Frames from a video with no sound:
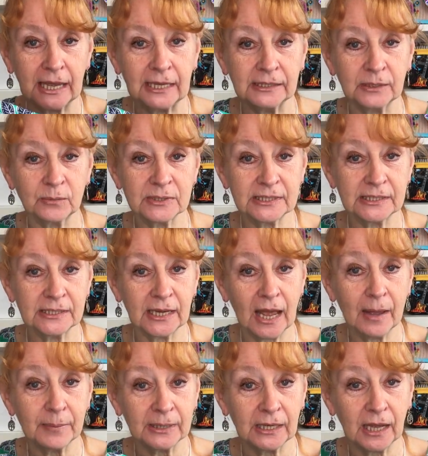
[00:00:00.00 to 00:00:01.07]
and it was in
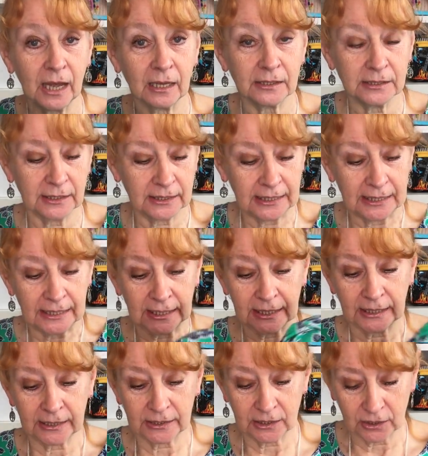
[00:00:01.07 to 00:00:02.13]
Abercarn
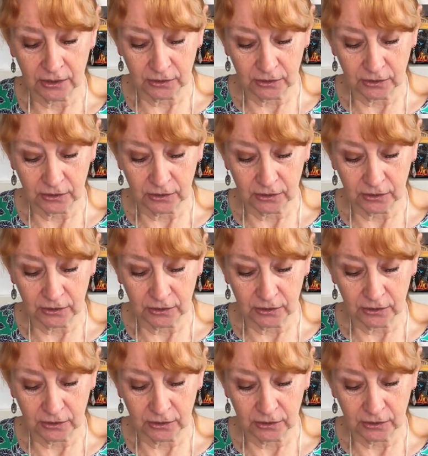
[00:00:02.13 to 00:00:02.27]
in